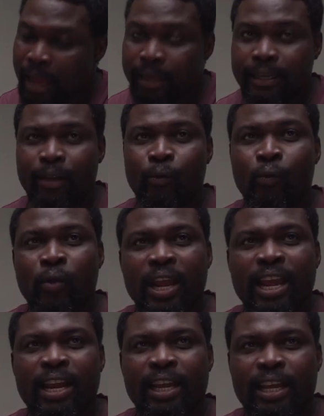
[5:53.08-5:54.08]
They
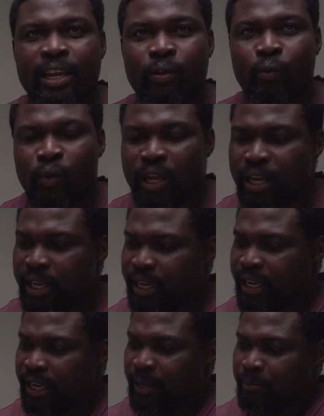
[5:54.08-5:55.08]

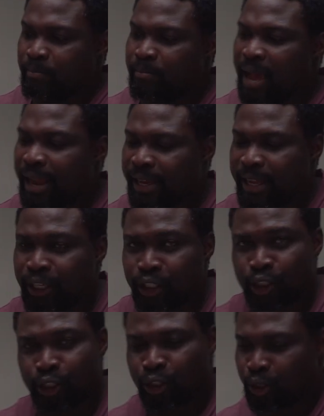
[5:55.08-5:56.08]
really
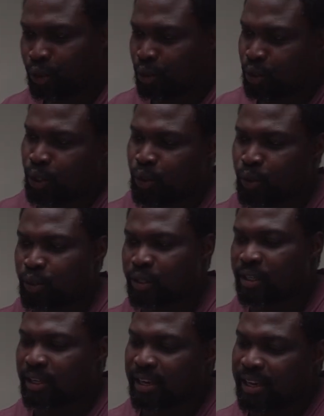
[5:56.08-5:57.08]
managed to use
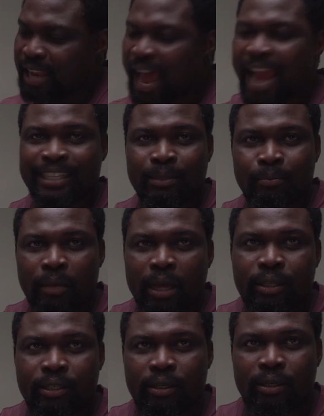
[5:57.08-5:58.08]
light
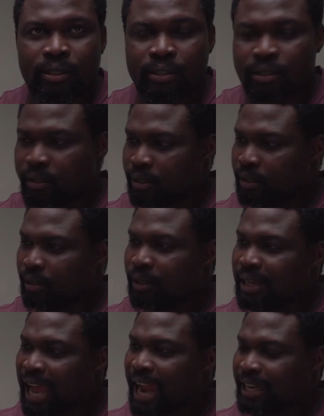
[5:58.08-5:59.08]
melters,
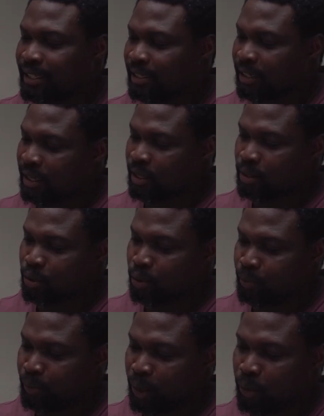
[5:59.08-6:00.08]
light to
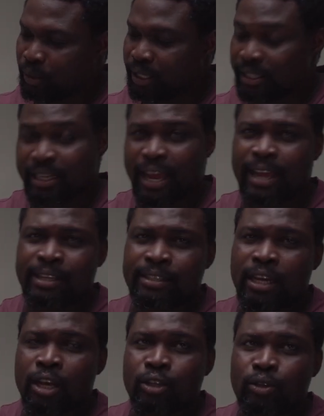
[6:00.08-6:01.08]
build this case,
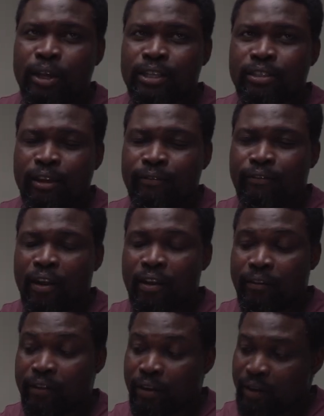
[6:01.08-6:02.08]
so it's not
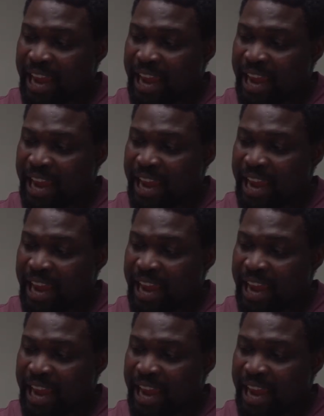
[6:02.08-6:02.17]
very